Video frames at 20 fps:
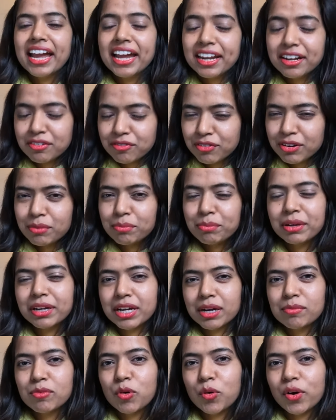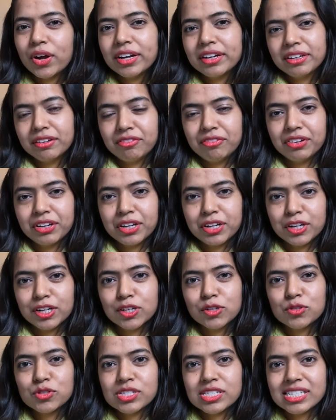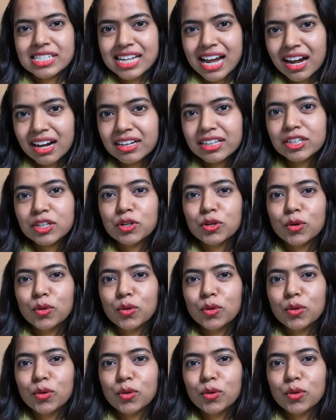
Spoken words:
It will become quite difficult to start